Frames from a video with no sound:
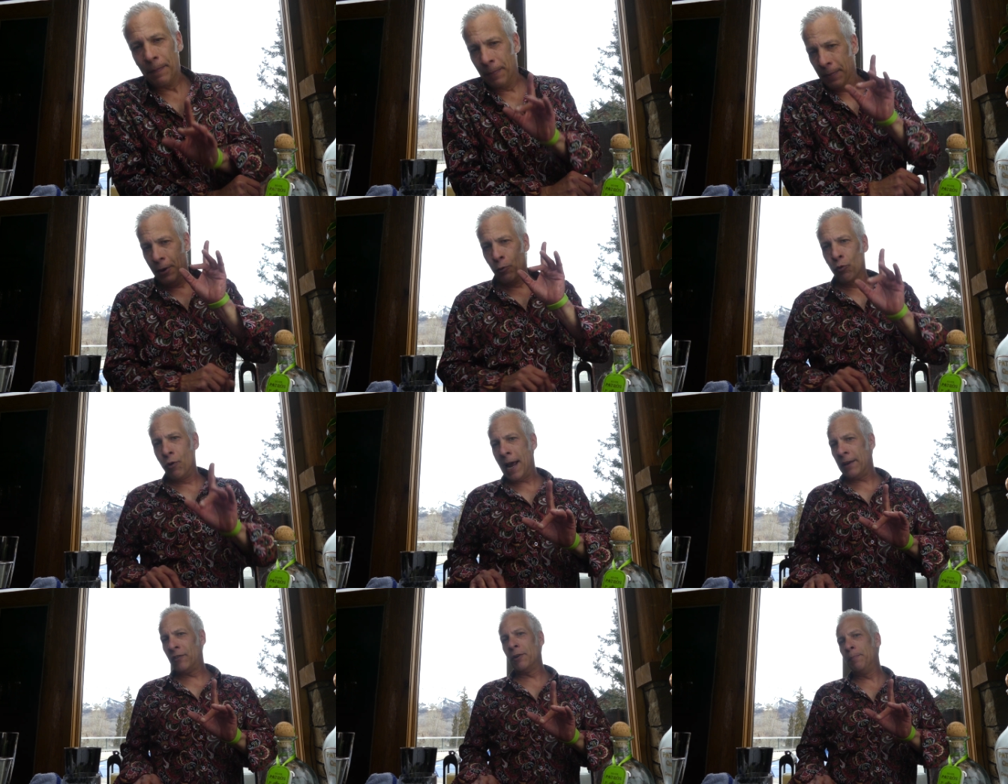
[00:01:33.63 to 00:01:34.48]
the
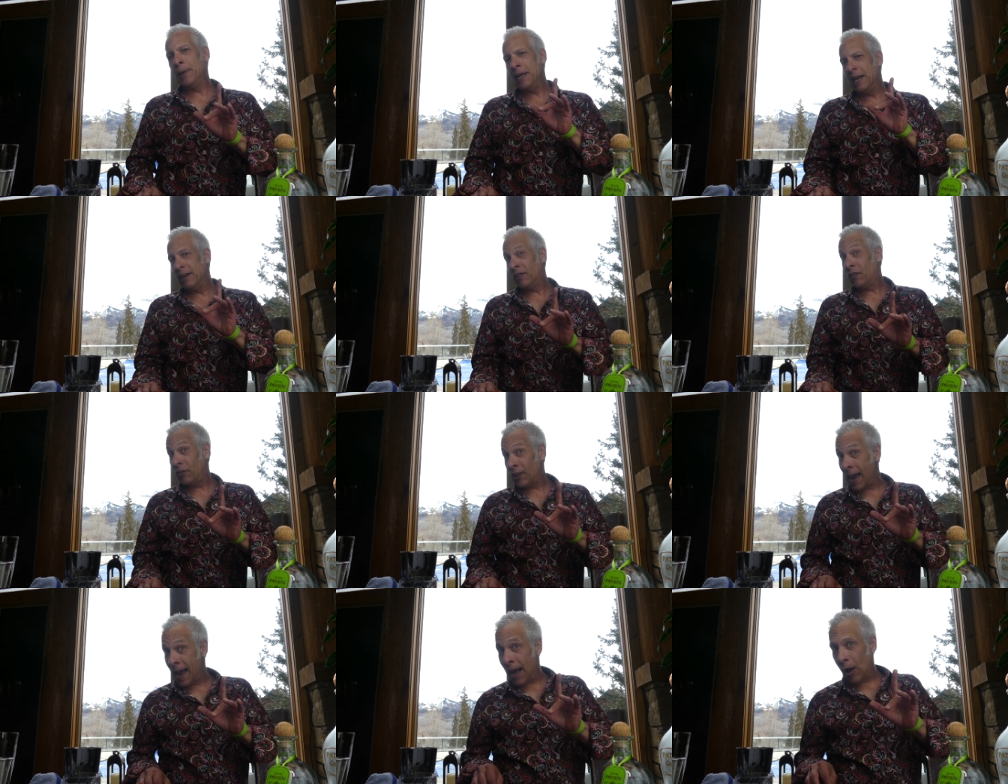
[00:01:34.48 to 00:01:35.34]
recipe
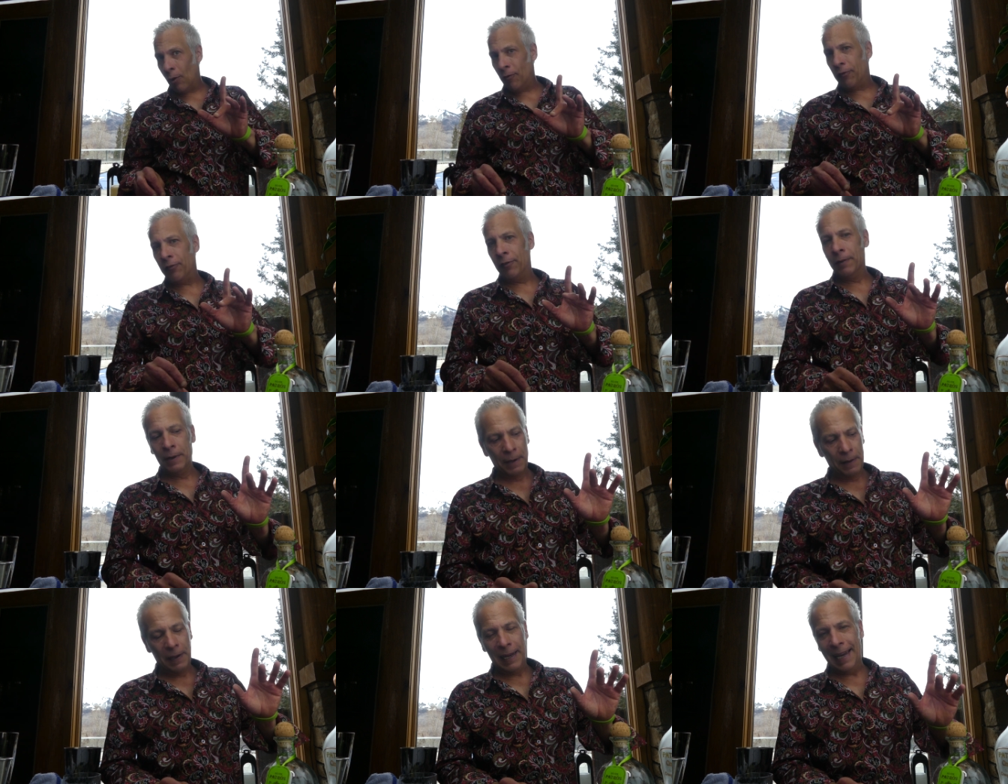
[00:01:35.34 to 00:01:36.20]
itself
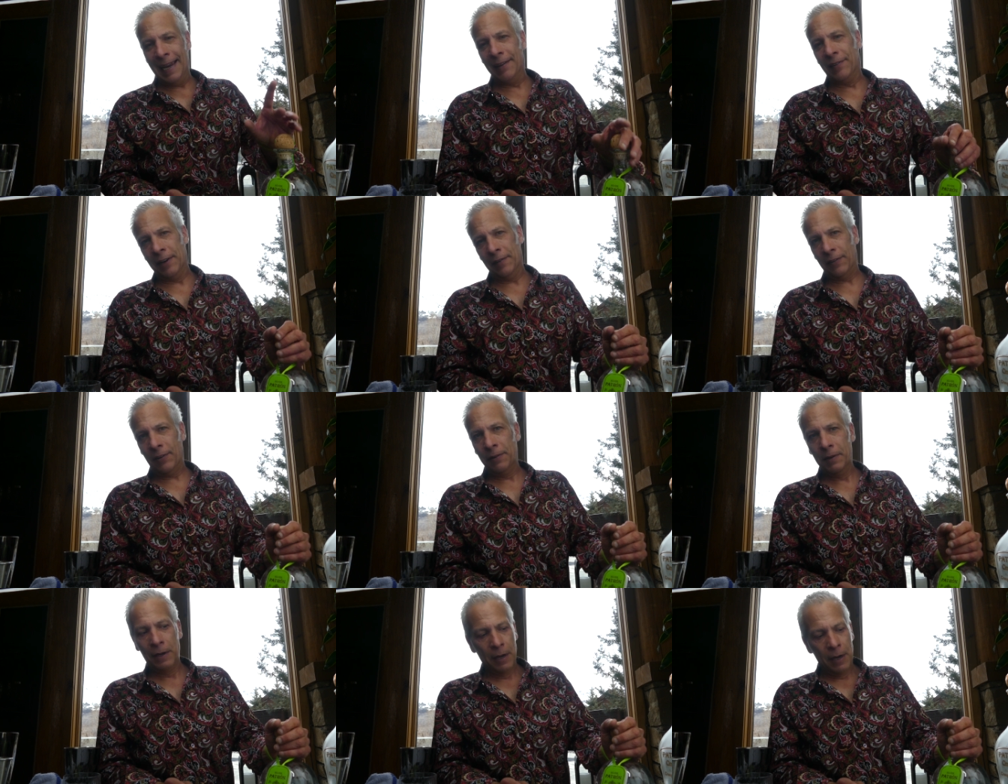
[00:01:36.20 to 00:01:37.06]
isn't.
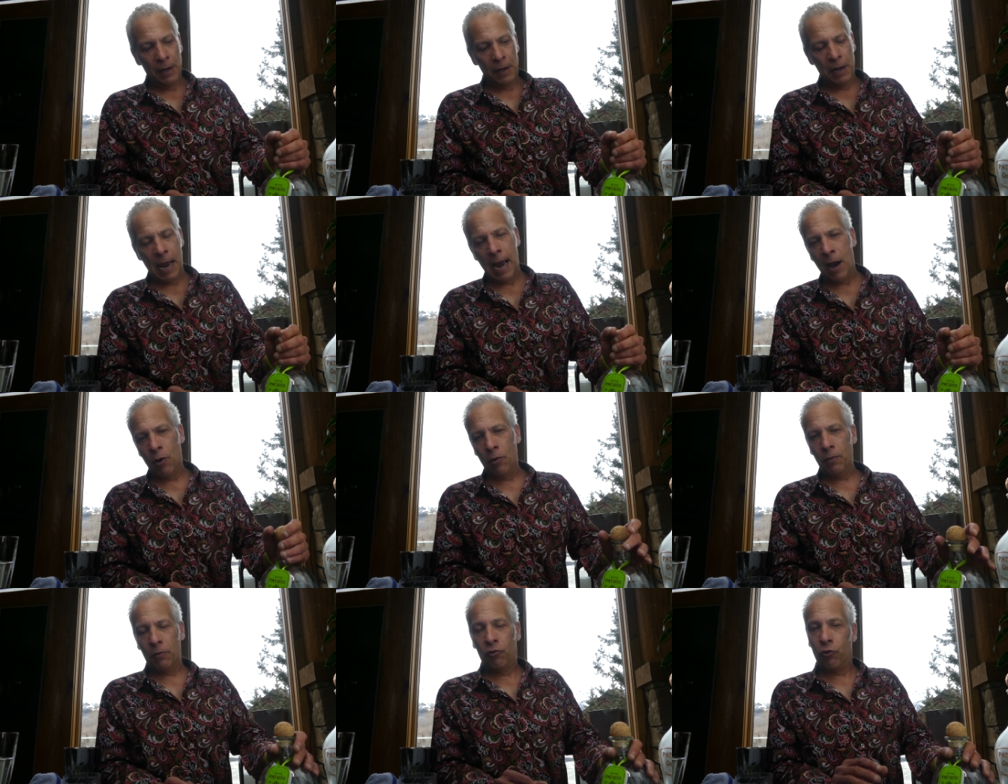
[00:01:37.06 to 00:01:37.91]

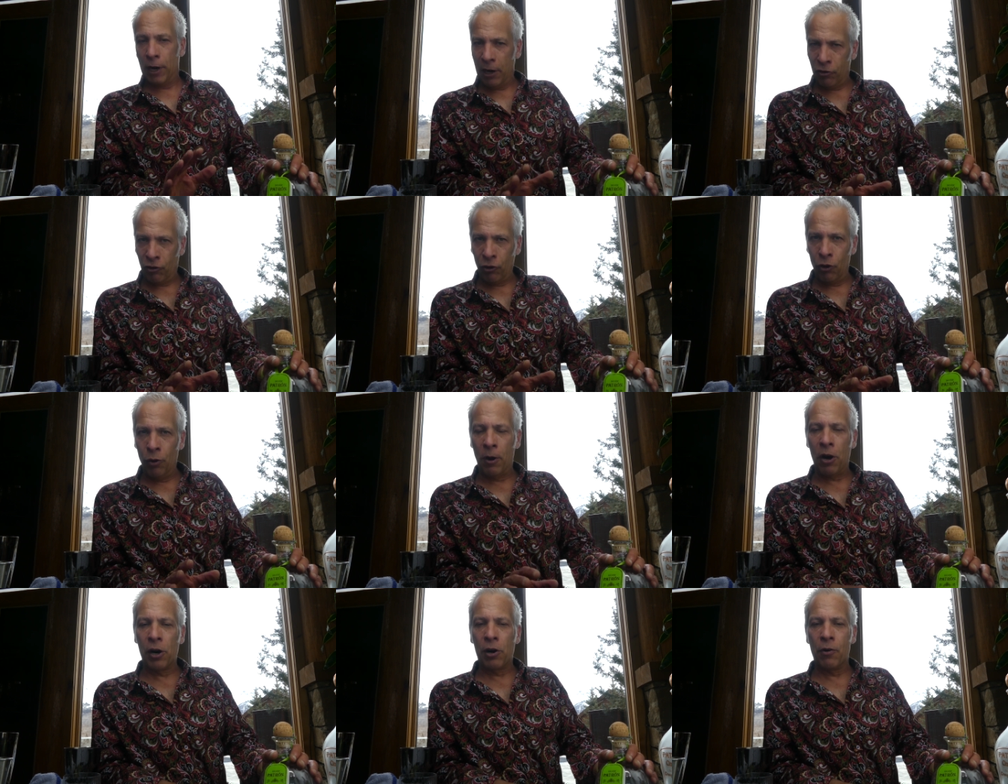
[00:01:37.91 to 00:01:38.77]
Now, traditional
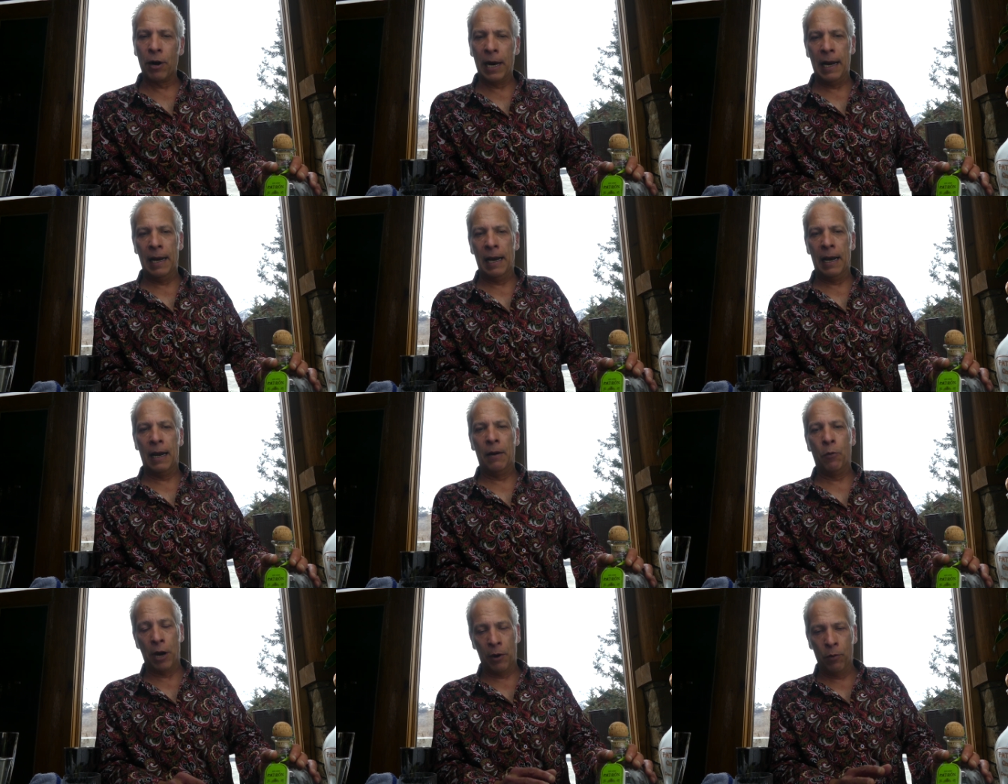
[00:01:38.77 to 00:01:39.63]
margarita,
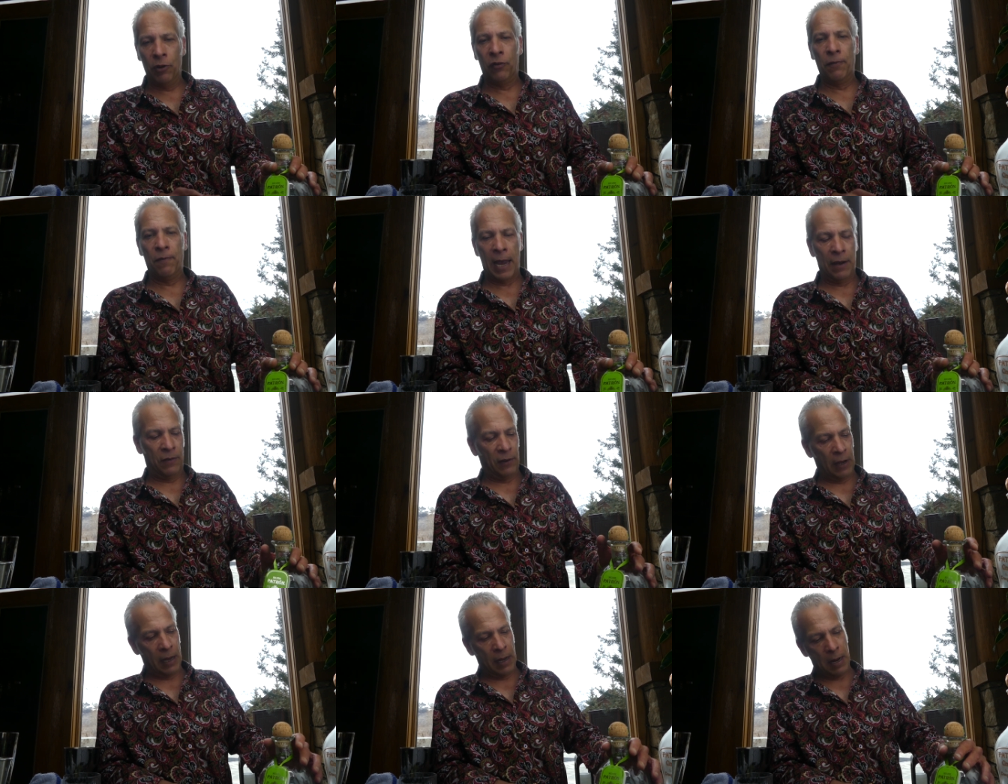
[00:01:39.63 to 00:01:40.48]
when it was
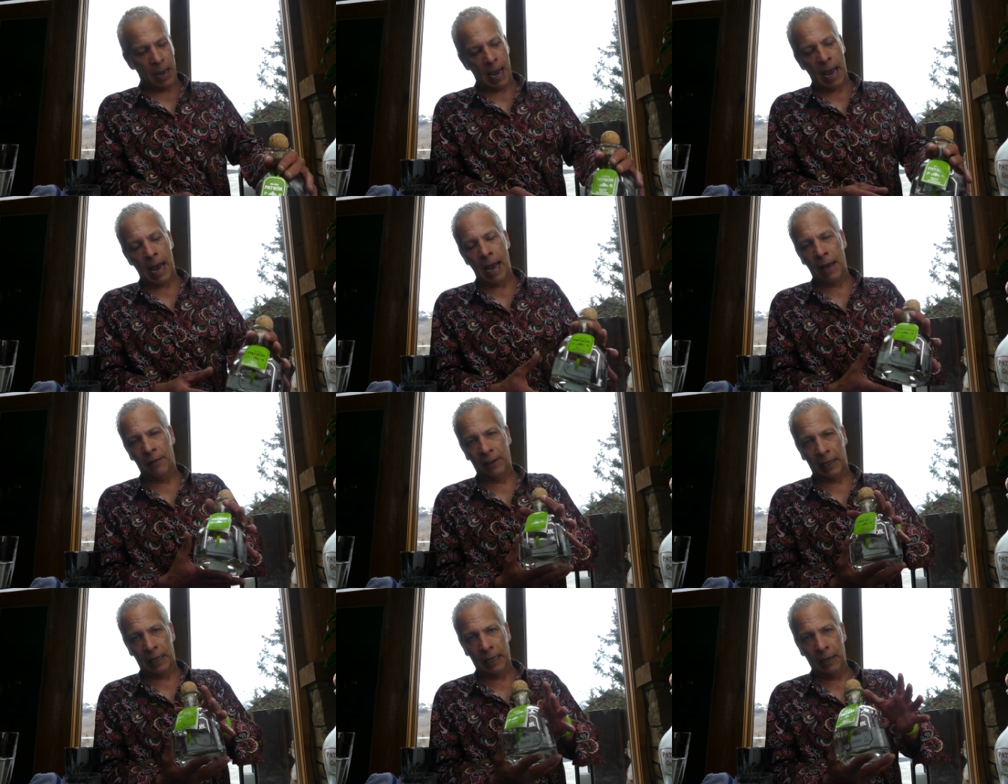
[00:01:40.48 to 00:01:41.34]
invented, had
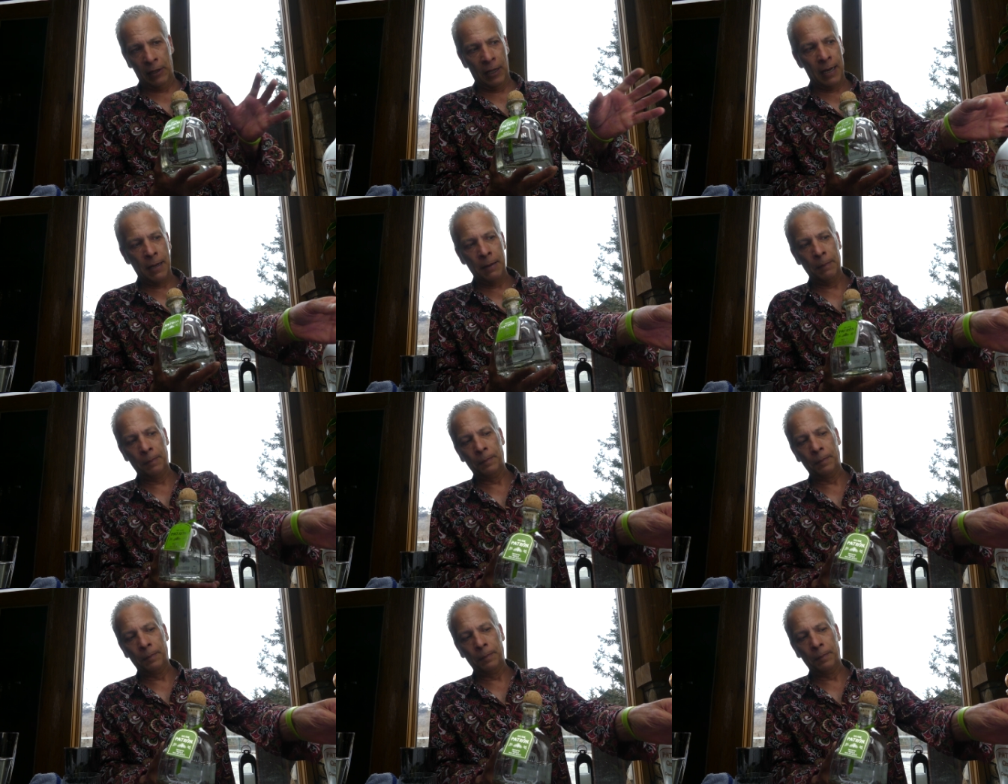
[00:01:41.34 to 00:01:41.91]
tequila